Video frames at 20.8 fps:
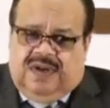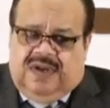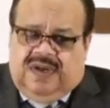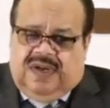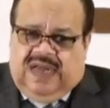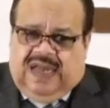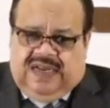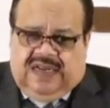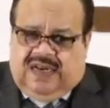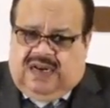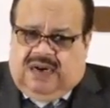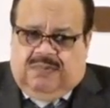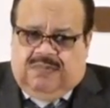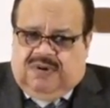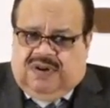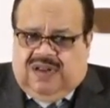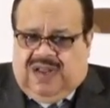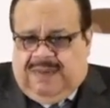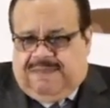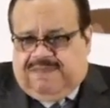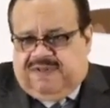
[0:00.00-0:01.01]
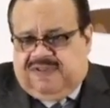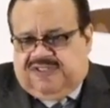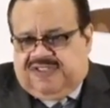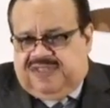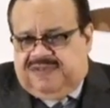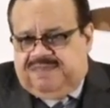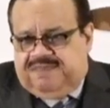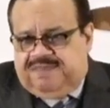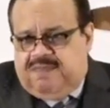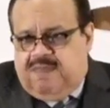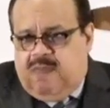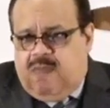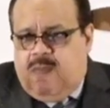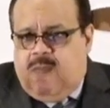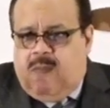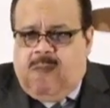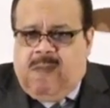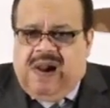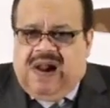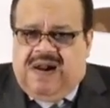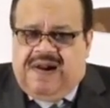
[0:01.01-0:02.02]
ended up with leprosy.
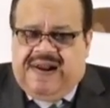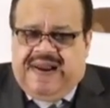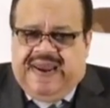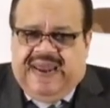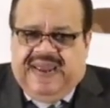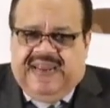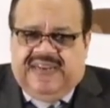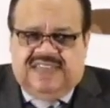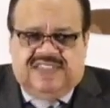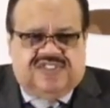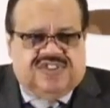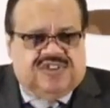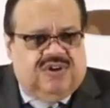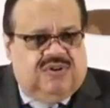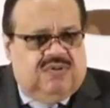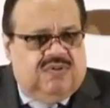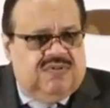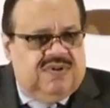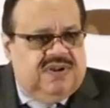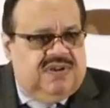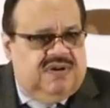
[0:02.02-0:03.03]
And so, you